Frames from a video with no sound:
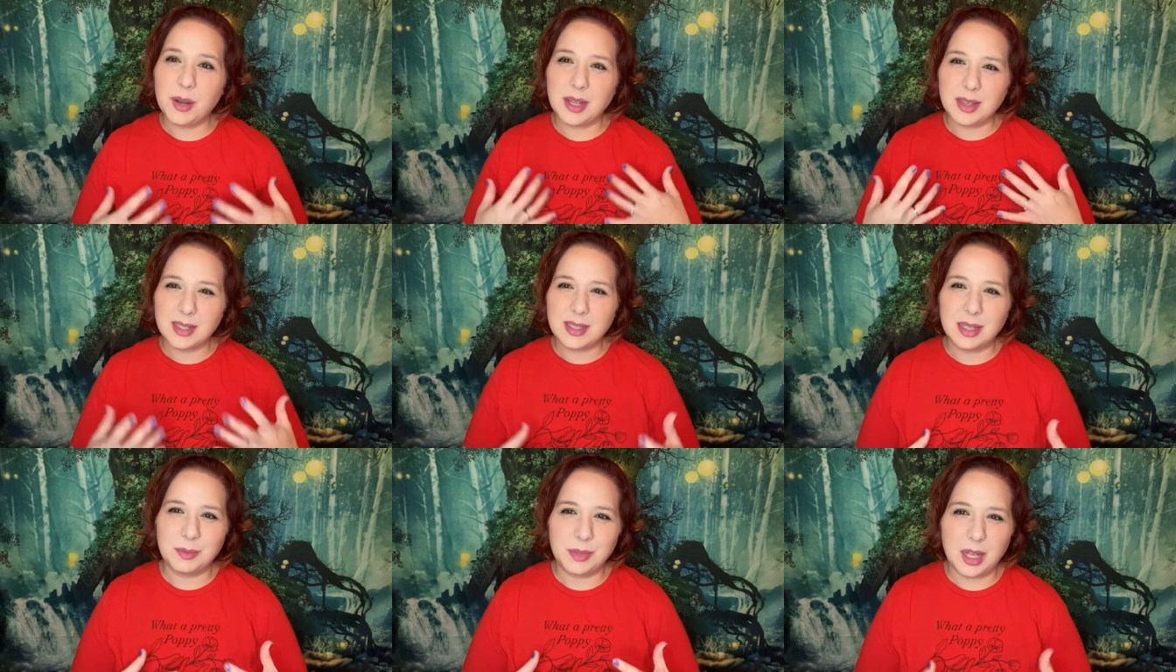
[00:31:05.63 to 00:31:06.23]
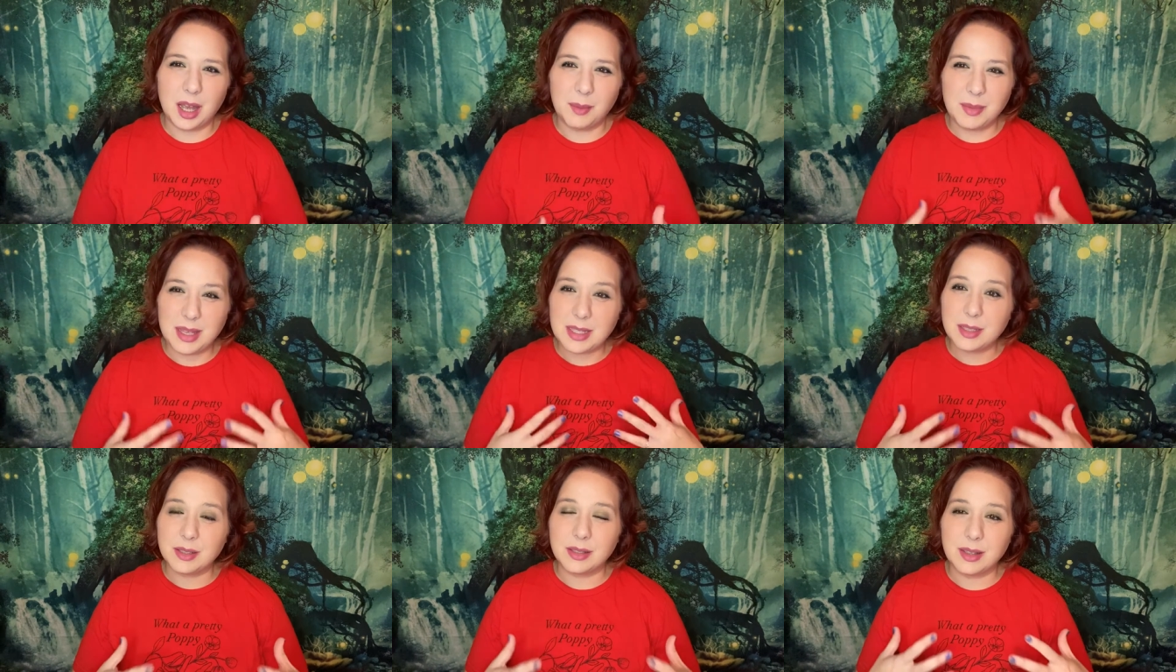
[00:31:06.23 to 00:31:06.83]
but at the same time,
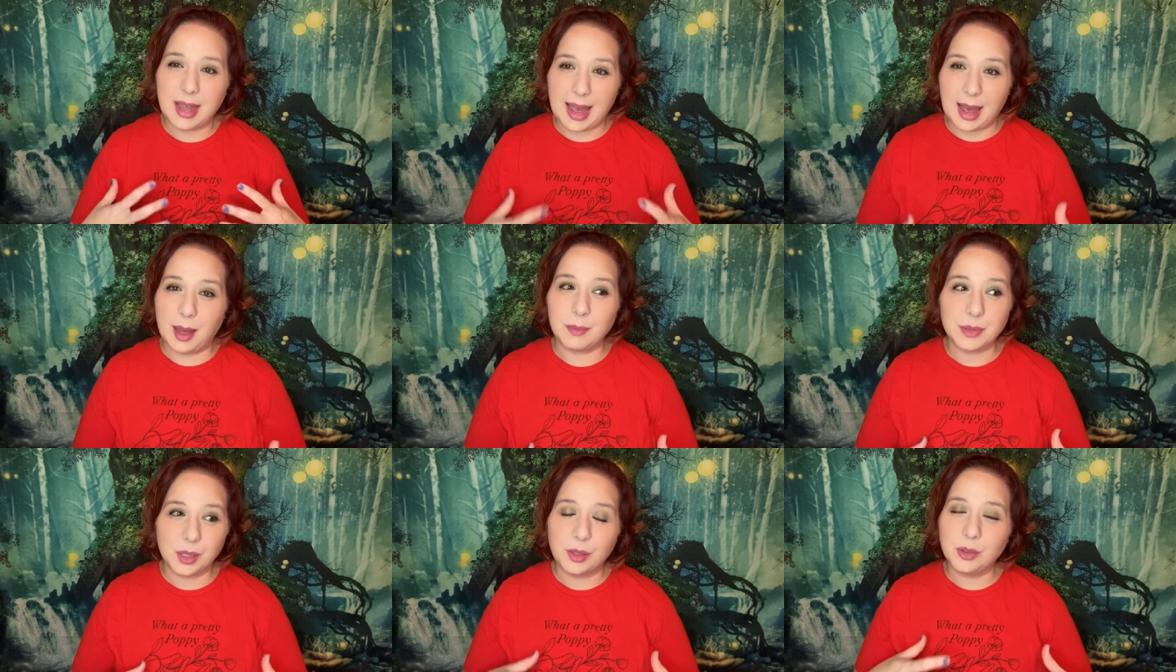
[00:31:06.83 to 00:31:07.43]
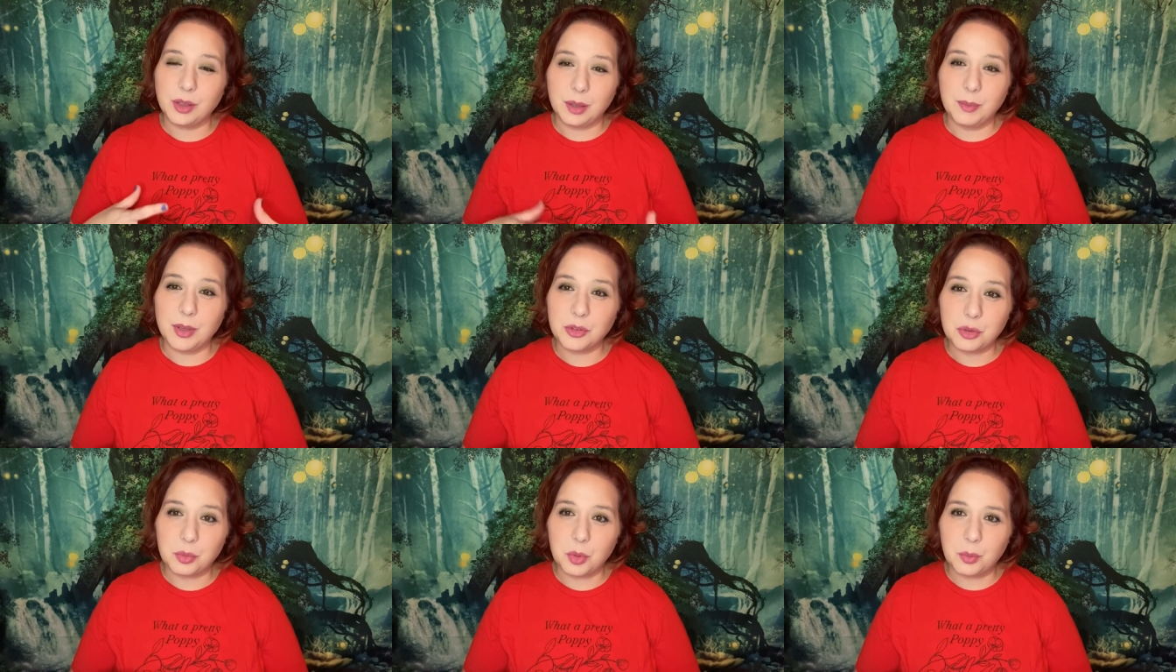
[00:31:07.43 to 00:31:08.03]
he's absolutely
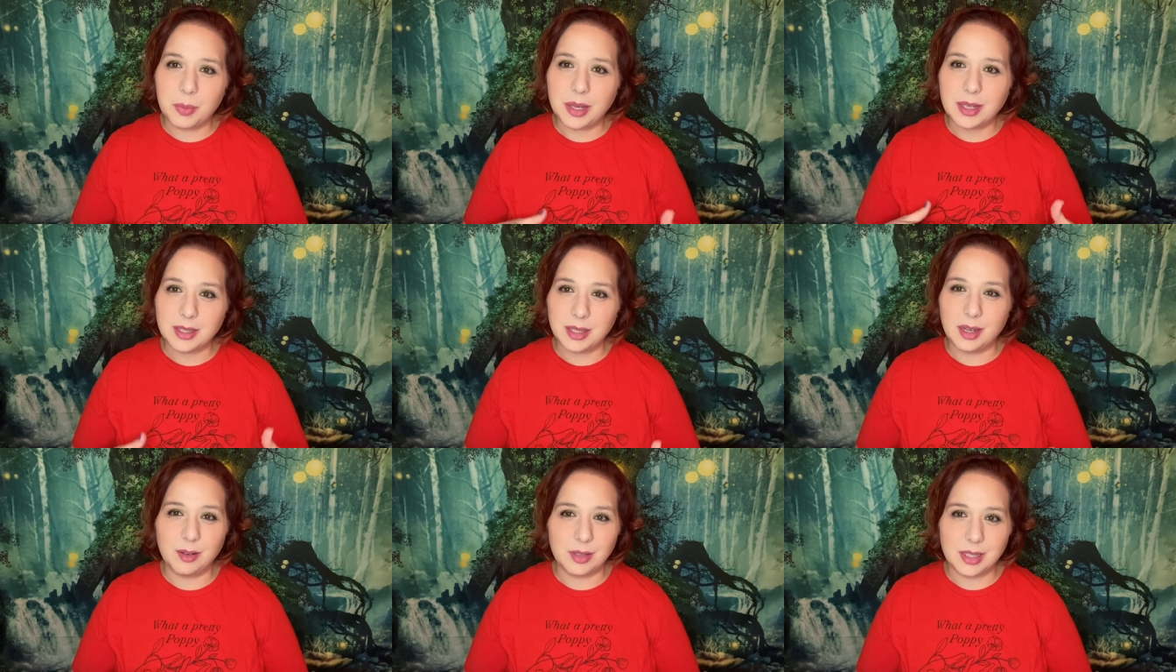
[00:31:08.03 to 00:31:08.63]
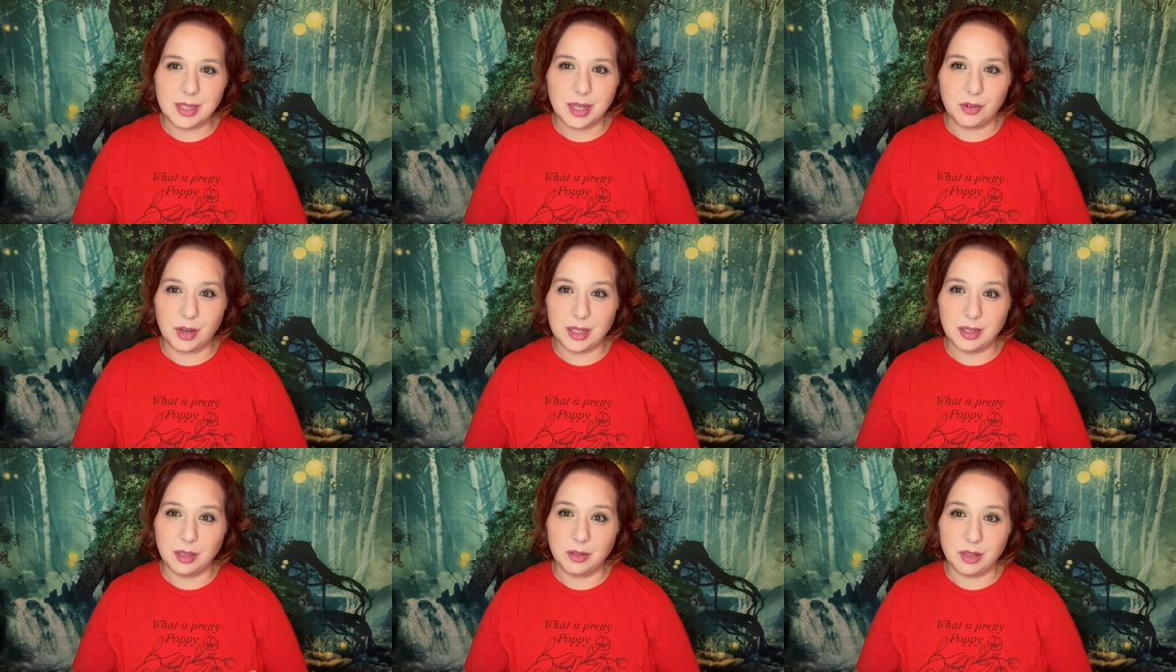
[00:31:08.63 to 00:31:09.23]
miserable because he knows he's getting
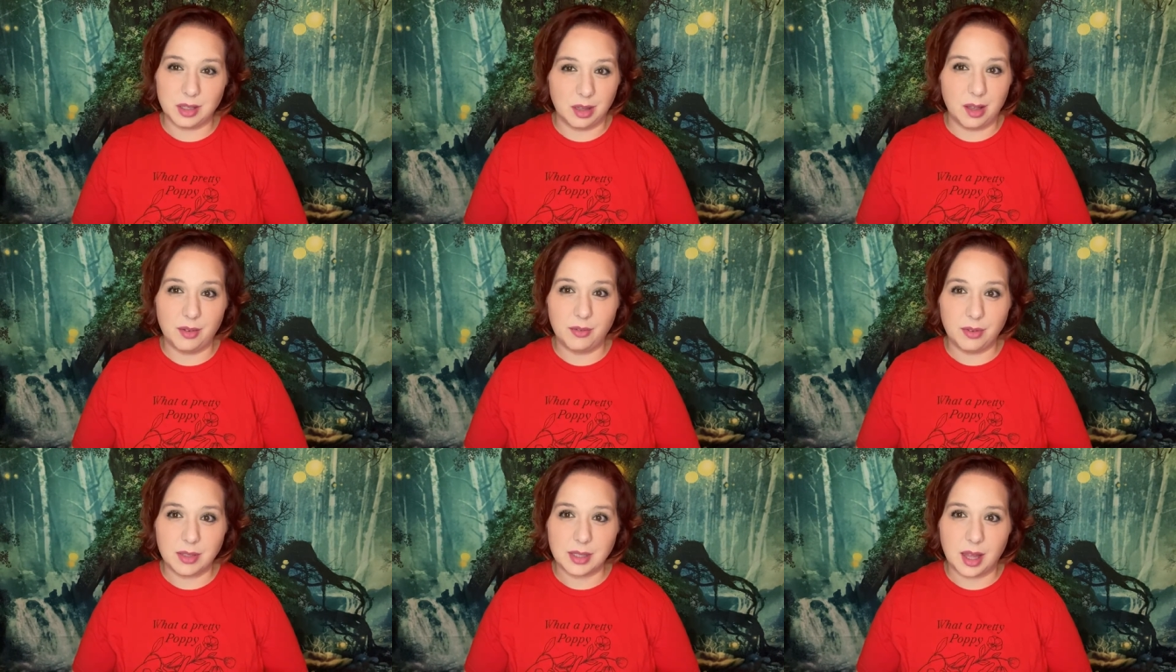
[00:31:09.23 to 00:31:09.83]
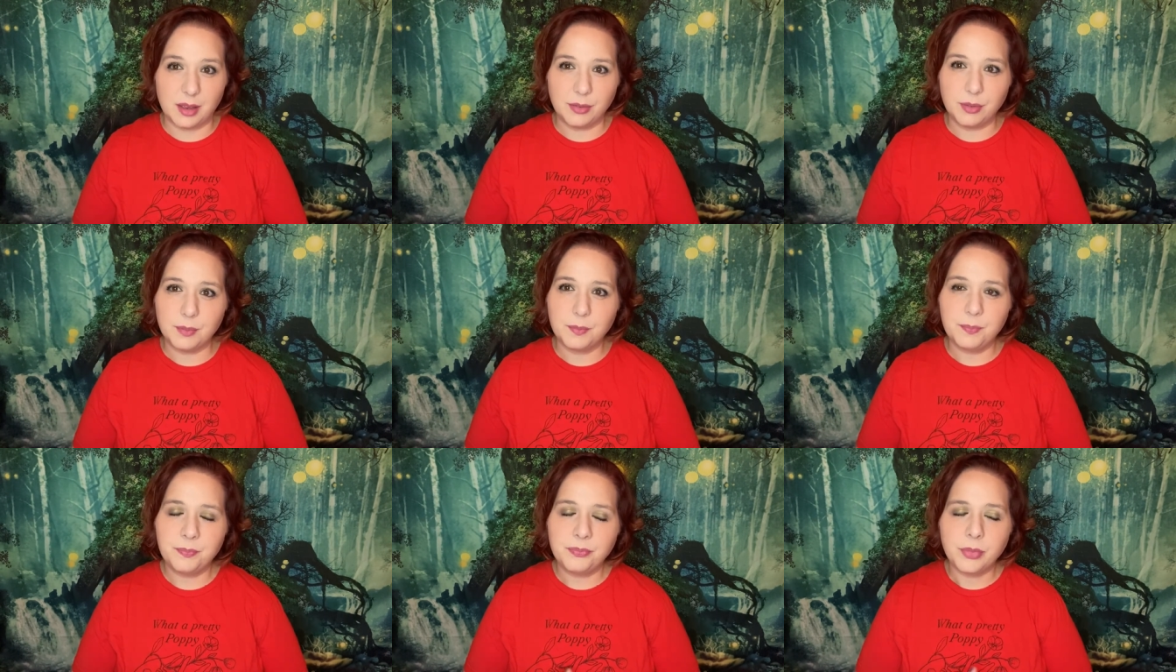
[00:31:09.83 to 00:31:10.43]
ready to lose the love of his life.
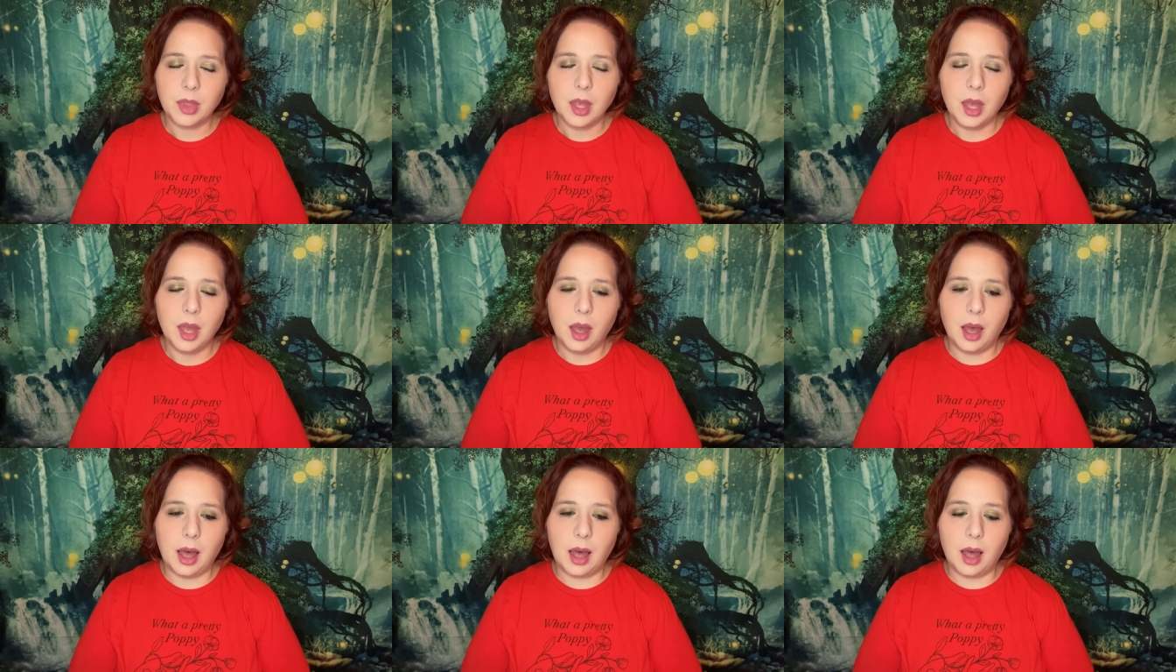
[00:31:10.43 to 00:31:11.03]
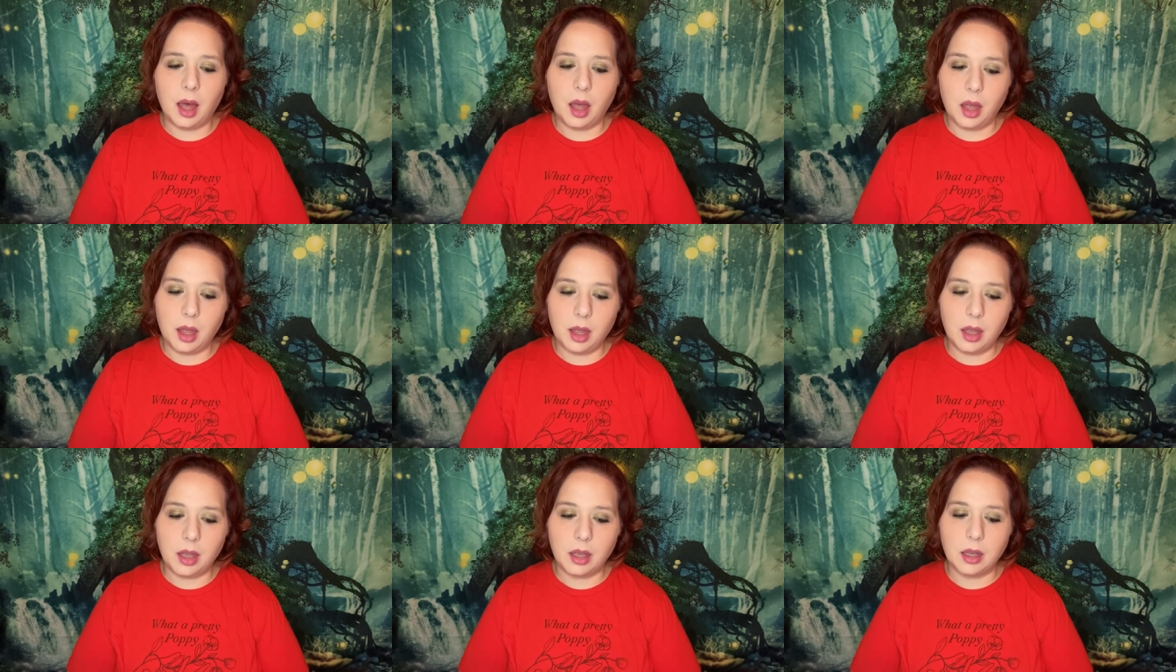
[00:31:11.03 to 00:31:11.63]

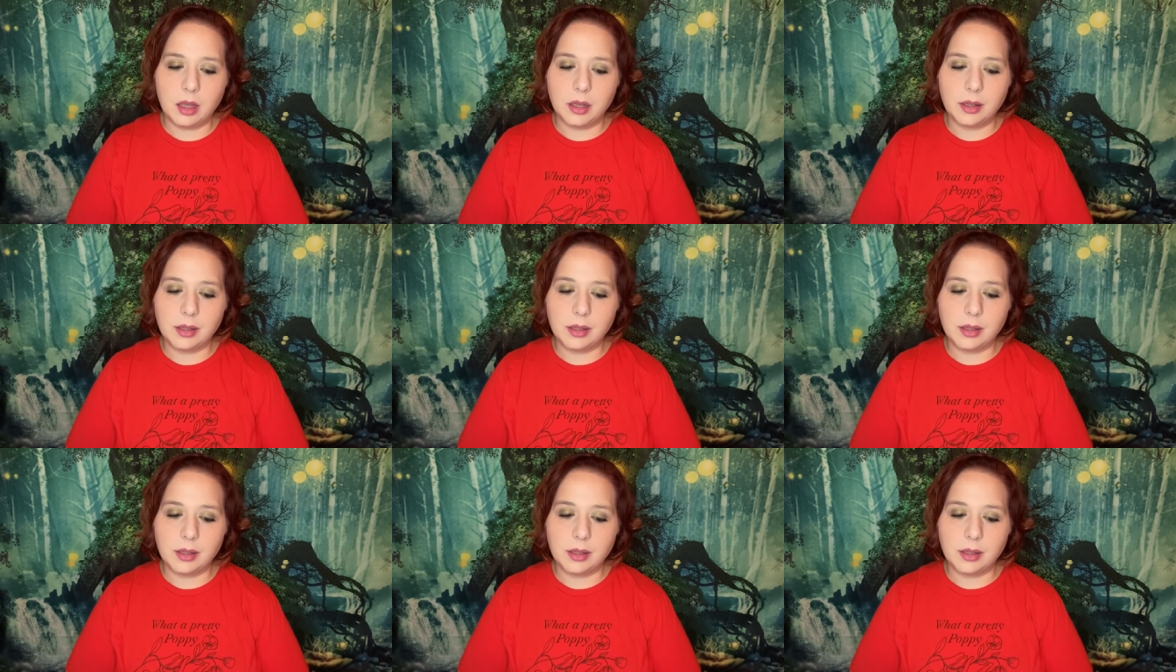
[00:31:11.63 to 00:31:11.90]
Uh,